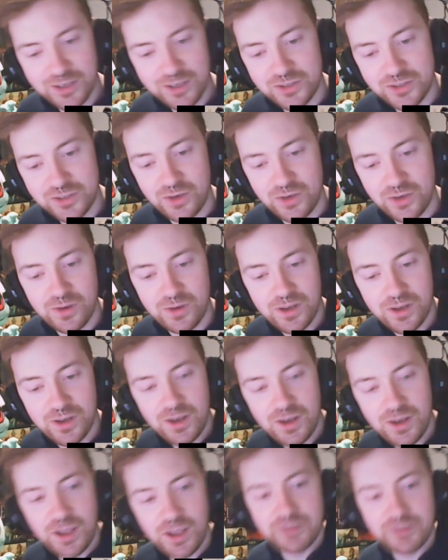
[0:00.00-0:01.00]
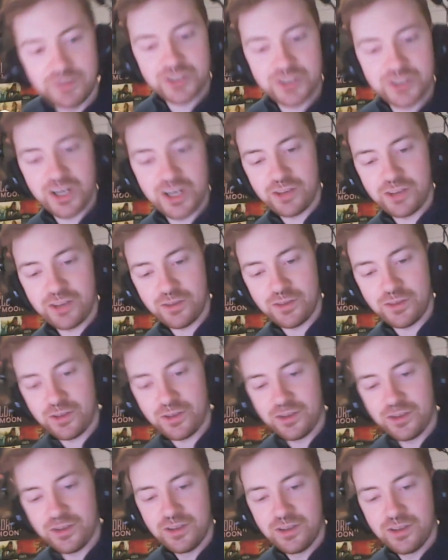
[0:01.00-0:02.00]
so I'll have to check
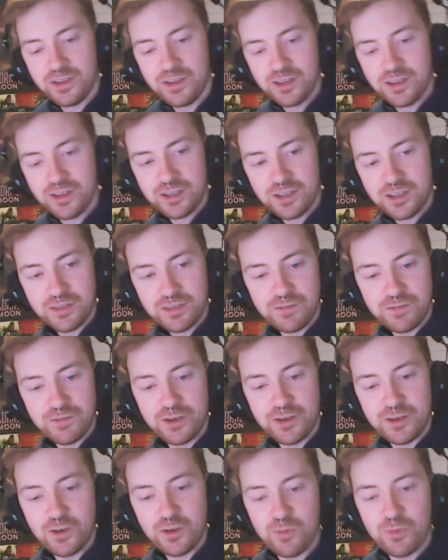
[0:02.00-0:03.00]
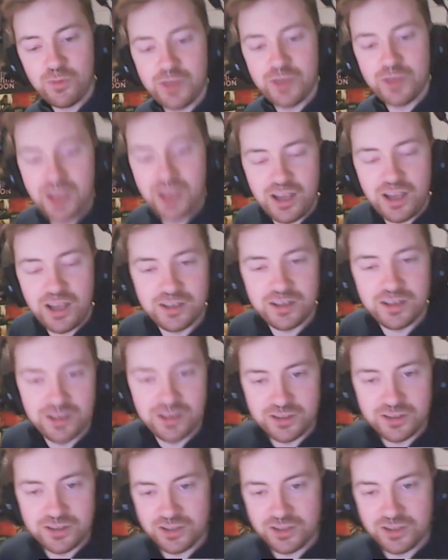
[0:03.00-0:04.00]
the video. But yeah,
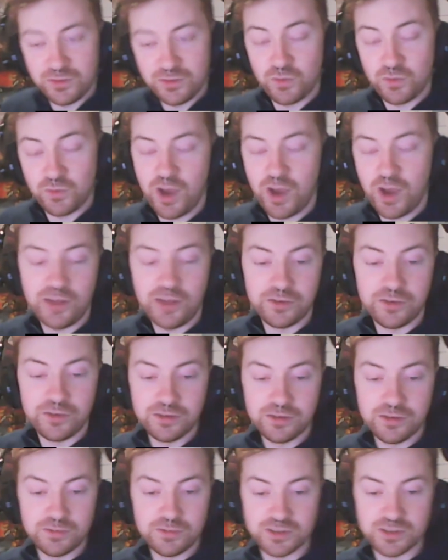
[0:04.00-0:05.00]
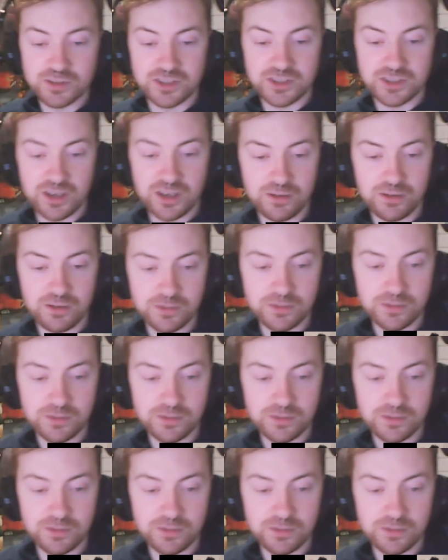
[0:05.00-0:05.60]
it was wild. It was insane.